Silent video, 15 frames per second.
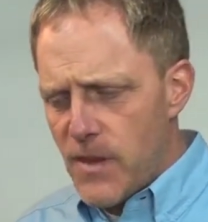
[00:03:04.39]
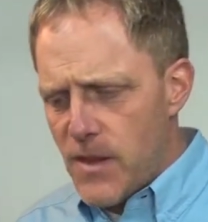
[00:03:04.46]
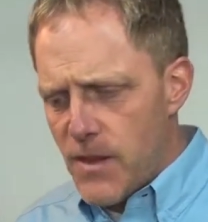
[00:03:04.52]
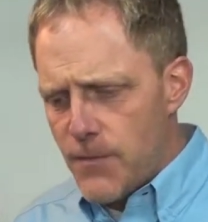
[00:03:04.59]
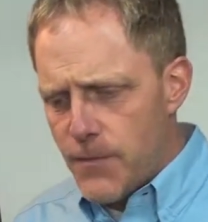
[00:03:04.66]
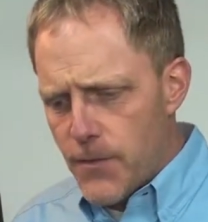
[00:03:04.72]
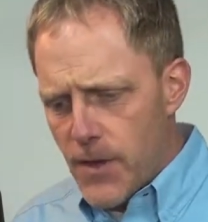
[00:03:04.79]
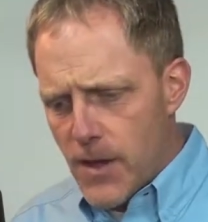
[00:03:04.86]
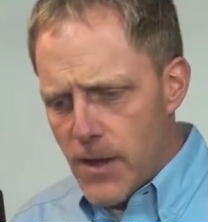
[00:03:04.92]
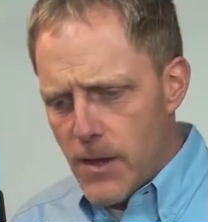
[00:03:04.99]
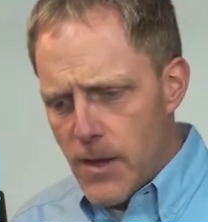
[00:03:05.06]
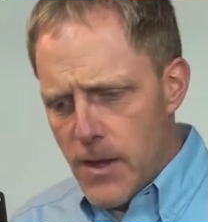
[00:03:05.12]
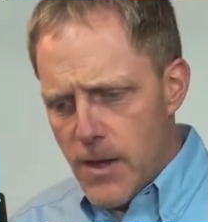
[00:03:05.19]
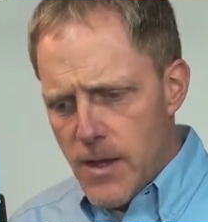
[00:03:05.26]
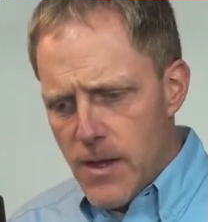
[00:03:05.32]
If
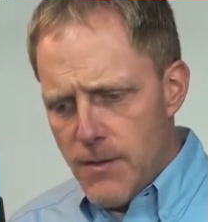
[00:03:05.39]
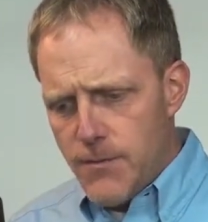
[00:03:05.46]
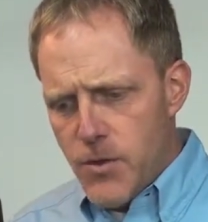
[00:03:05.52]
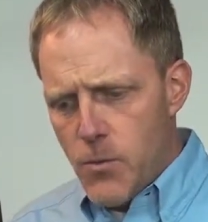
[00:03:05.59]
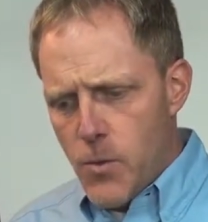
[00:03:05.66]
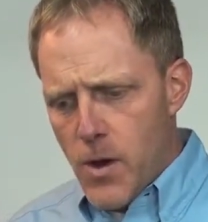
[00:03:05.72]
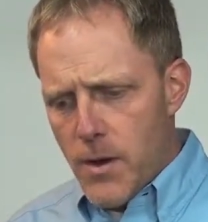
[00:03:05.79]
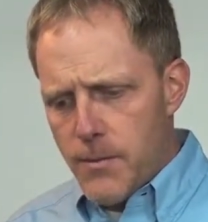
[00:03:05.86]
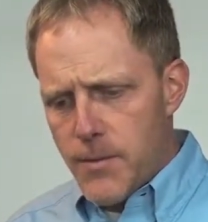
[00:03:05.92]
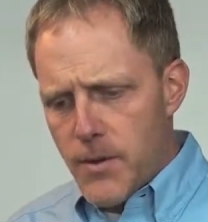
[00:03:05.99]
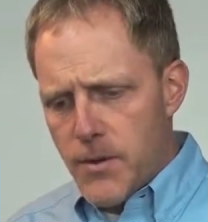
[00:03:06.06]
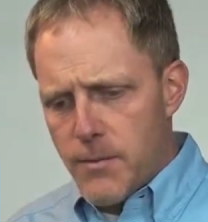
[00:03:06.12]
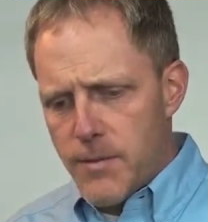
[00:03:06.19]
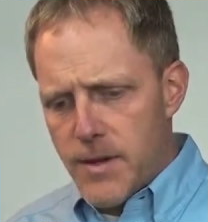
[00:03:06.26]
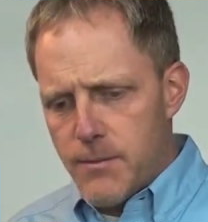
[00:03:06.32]
you wanna
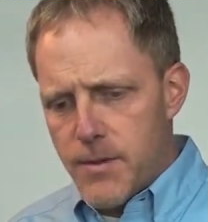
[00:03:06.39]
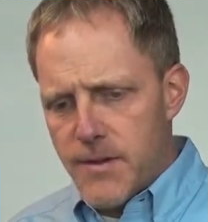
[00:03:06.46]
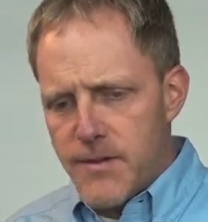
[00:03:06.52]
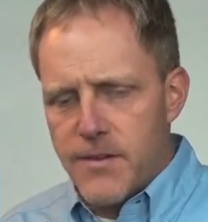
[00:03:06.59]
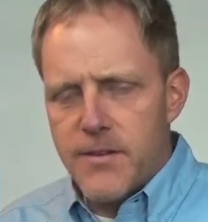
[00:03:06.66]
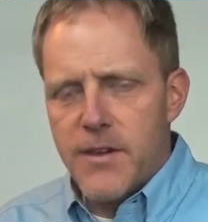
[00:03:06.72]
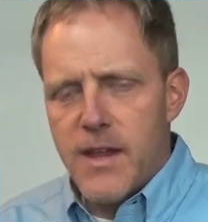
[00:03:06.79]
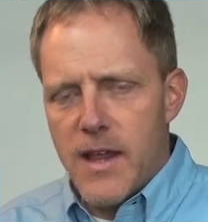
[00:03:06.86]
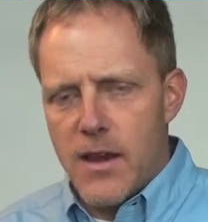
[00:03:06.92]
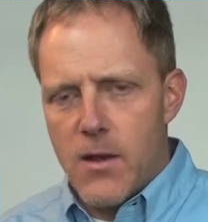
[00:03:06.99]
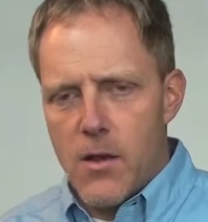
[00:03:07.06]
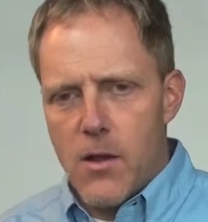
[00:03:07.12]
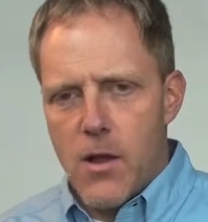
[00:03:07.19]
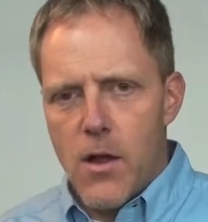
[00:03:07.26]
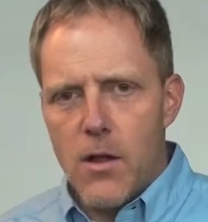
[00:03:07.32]
build a big business again,
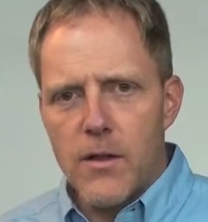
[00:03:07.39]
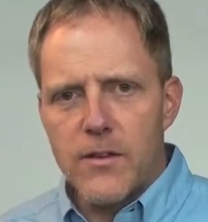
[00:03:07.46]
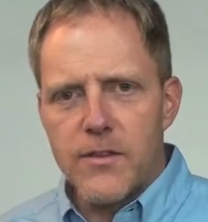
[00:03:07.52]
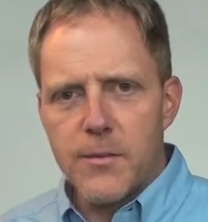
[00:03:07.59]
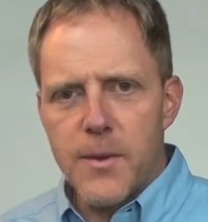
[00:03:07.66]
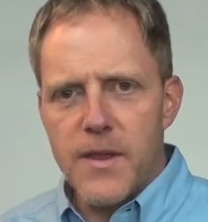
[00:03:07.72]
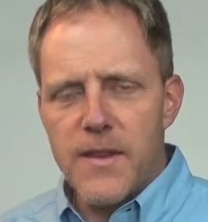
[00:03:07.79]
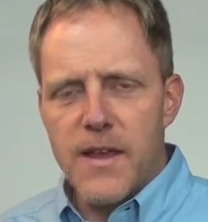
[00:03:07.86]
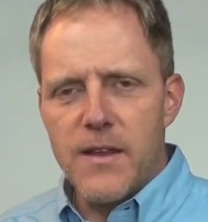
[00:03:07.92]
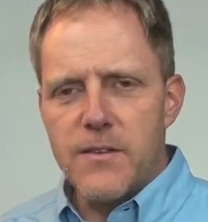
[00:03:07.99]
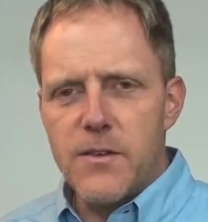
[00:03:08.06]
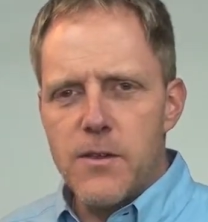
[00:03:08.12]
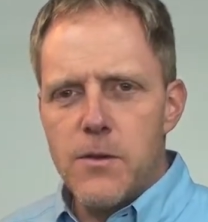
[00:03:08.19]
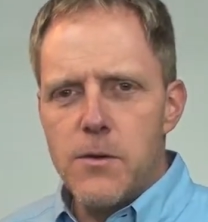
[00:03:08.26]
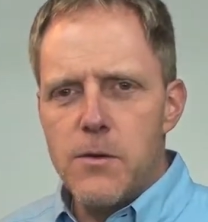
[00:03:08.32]
I'll explain that
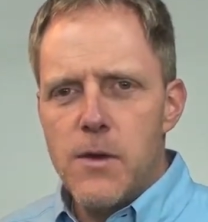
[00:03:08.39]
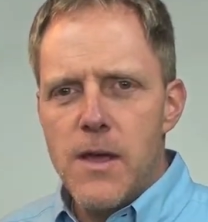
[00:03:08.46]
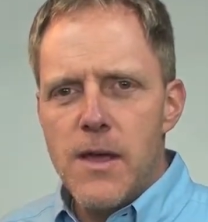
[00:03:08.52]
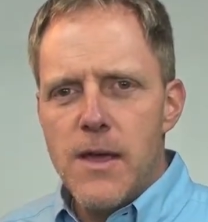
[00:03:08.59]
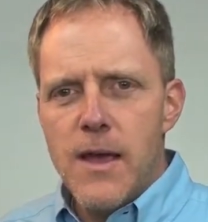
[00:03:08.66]
to you,